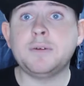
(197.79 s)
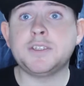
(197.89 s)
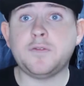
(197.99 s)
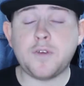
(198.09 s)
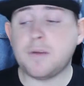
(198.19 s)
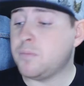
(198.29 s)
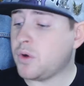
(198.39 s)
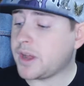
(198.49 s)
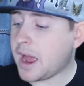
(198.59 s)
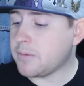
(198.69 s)
It was a fun
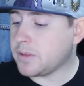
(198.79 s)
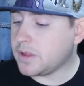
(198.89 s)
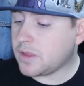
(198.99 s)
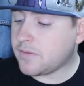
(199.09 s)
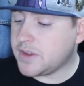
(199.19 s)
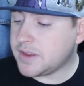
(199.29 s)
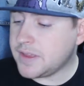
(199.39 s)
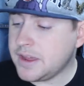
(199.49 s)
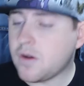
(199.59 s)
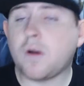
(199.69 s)
book. I really loved it.
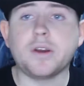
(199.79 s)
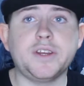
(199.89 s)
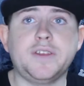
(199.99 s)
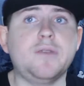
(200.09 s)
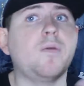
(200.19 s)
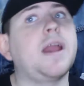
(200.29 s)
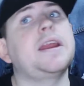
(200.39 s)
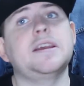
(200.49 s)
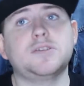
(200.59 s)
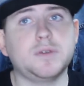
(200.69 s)
The art, the
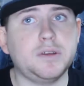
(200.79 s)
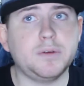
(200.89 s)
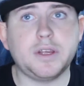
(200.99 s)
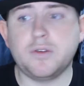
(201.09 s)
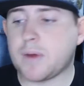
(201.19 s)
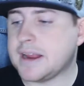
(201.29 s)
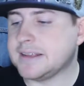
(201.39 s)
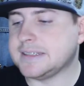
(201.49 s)
writing is really, really great.